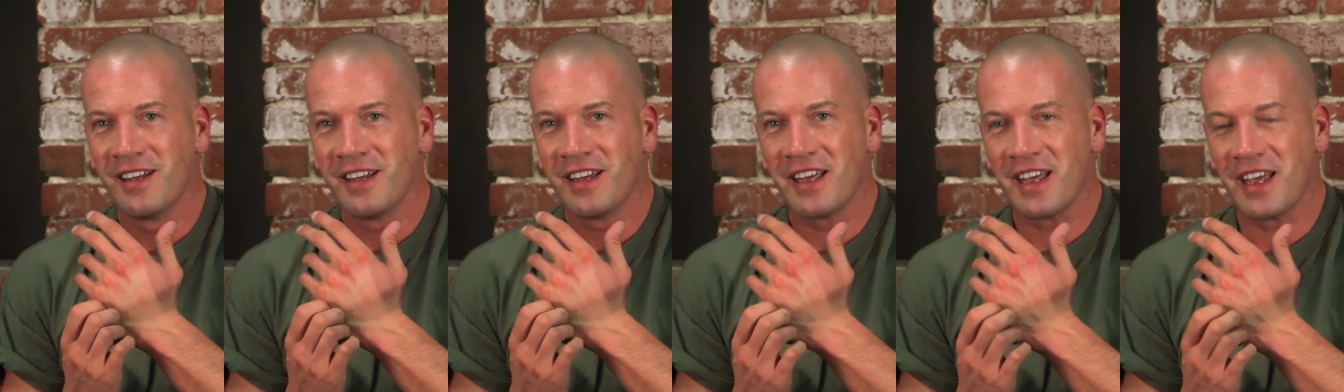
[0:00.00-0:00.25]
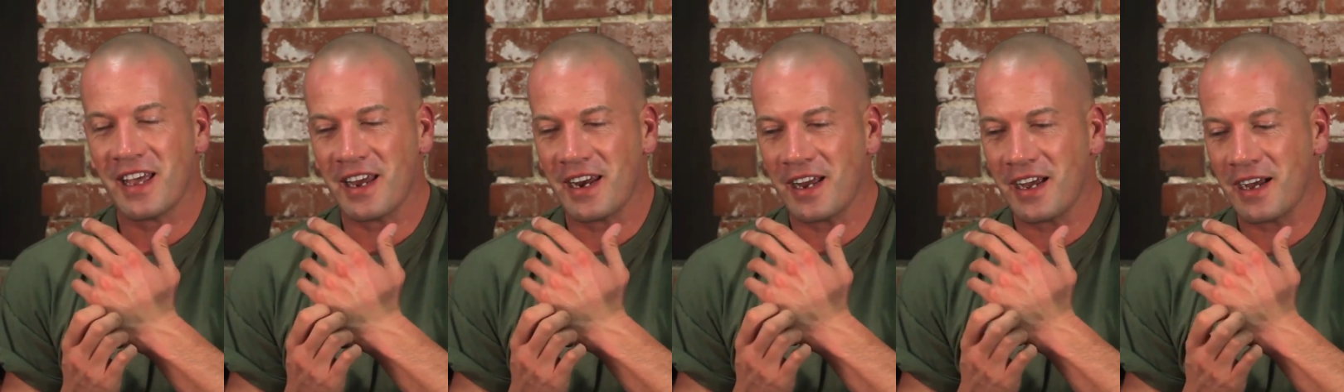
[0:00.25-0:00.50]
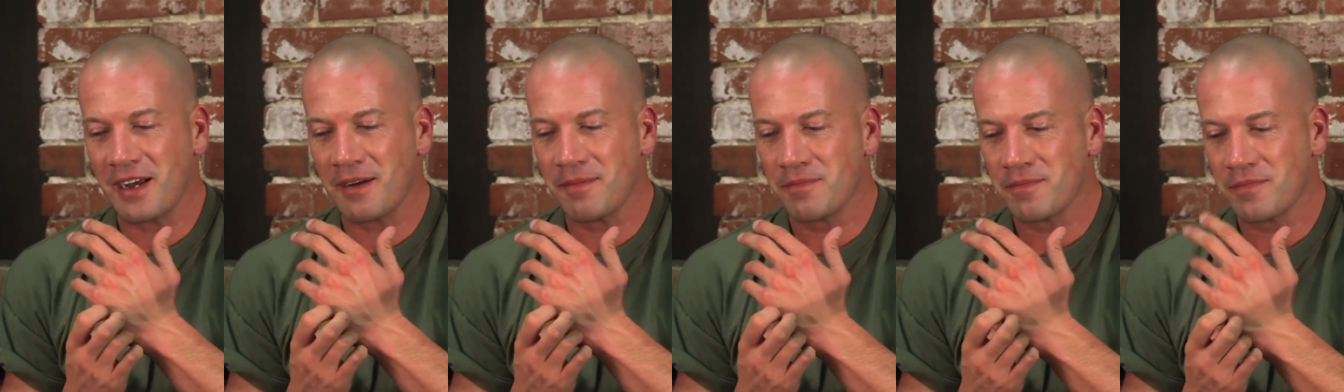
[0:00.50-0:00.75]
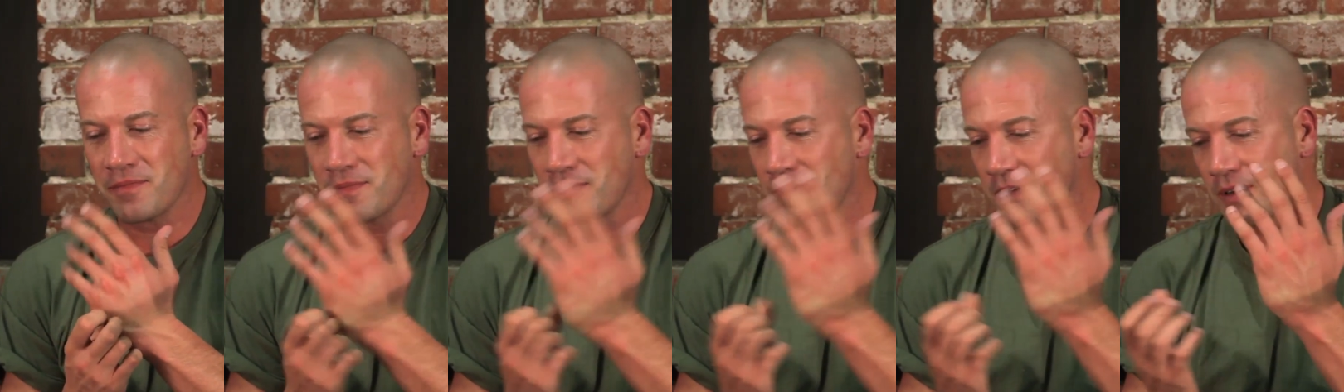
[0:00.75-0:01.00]
And
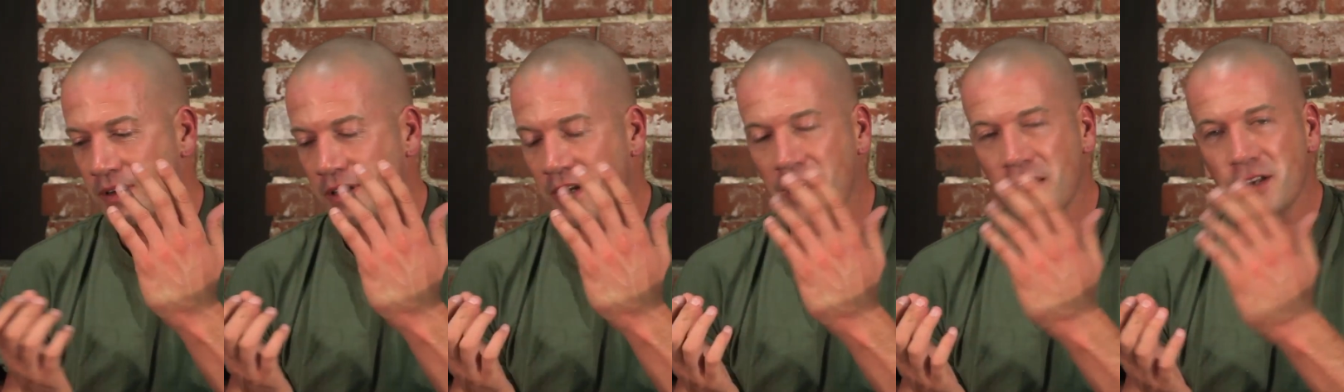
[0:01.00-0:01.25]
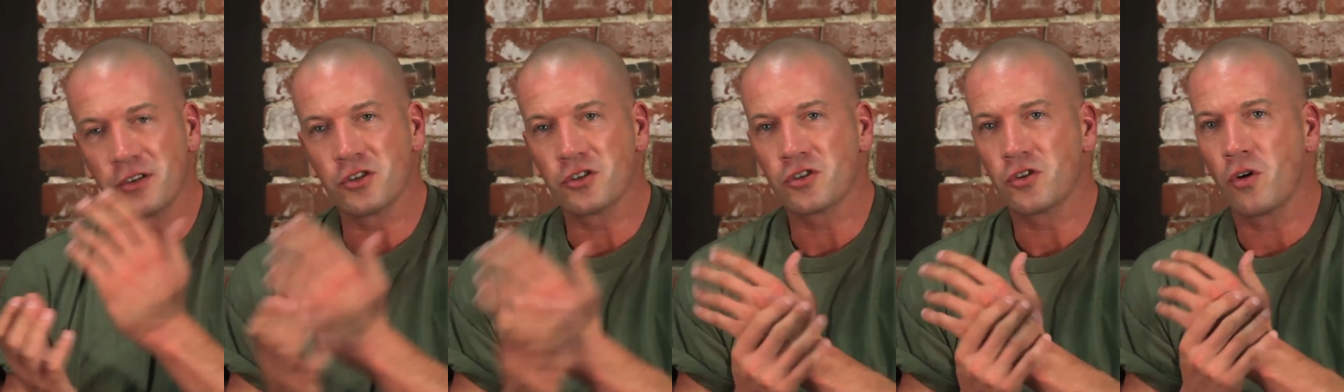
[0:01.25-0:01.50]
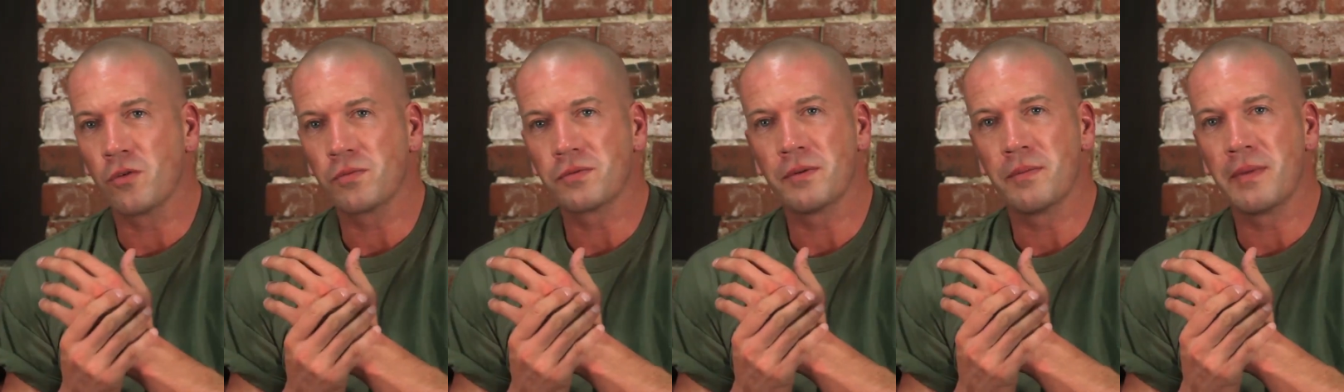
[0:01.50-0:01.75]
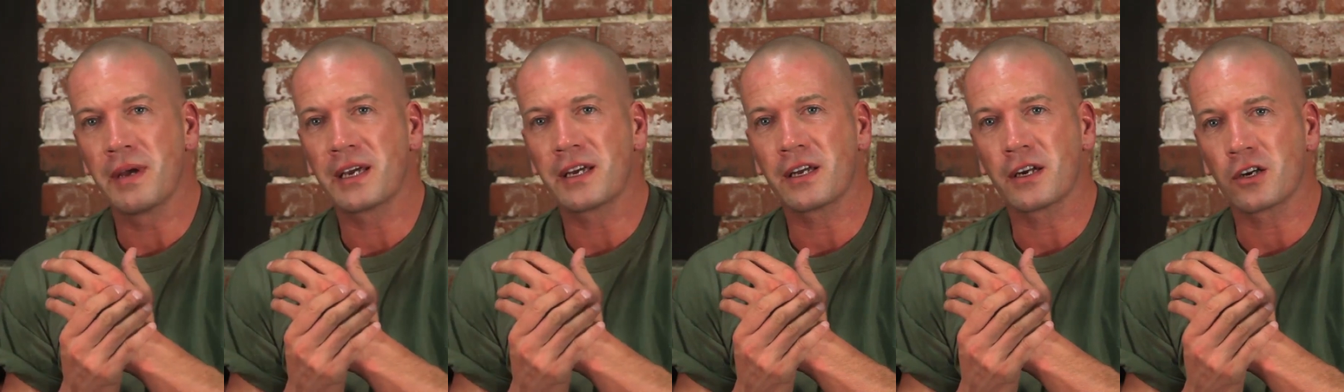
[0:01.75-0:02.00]
I just hope to
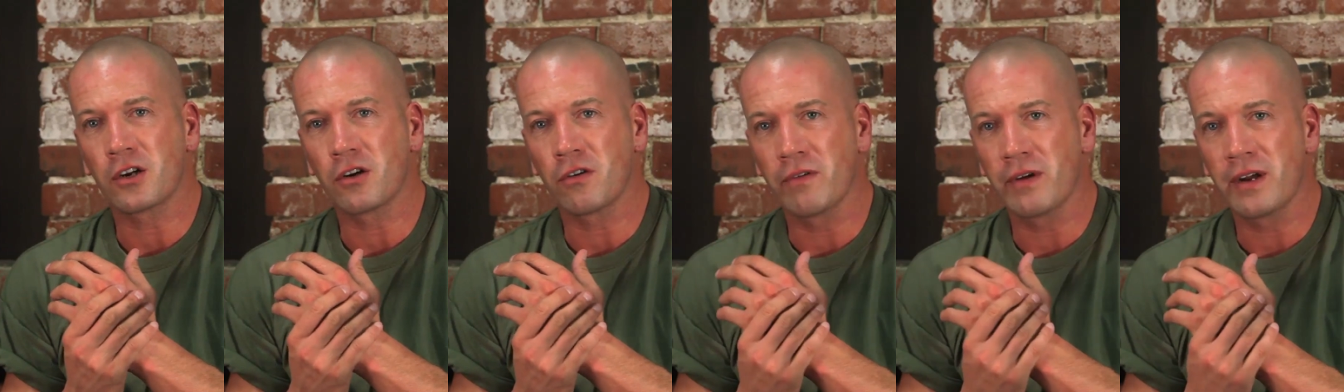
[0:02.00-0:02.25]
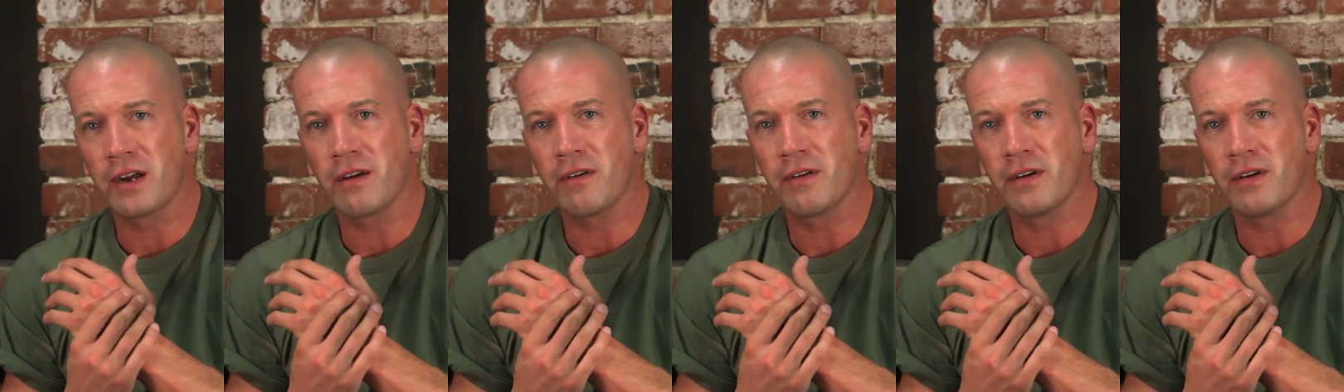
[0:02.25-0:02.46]
make it a career